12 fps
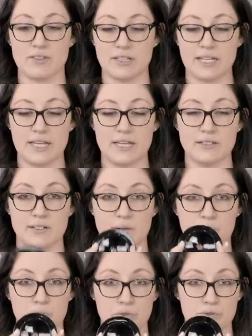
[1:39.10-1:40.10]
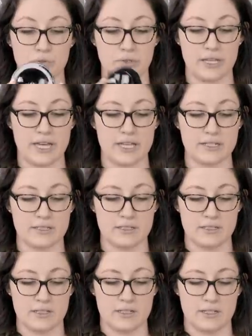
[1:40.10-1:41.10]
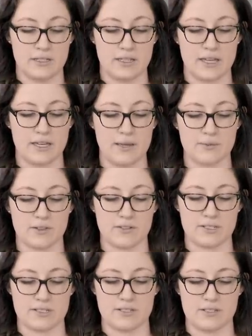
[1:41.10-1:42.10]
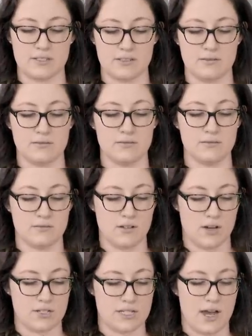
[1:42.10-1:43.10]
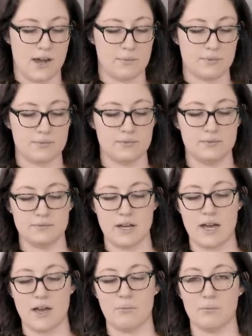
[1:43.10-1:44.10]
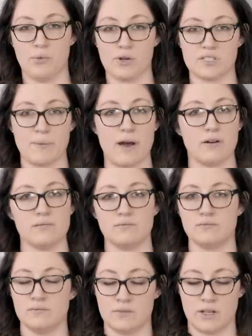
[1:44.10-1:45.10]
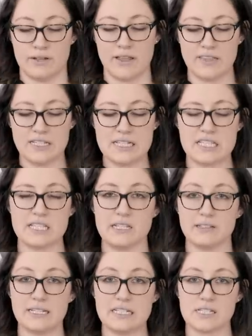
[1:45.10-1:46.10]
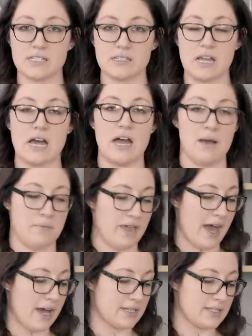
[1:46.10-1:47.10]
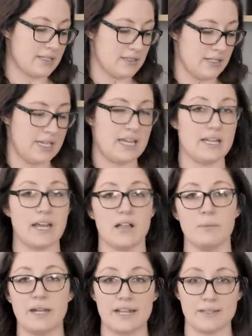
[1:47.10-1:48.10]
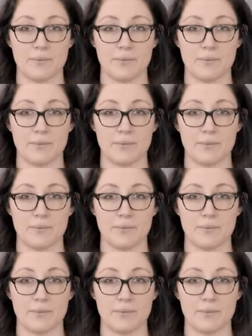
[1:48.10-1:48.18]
a lid, brew through lid that keeps on on top. Um, pour spout, nothing to seal it. Um, that heating element at the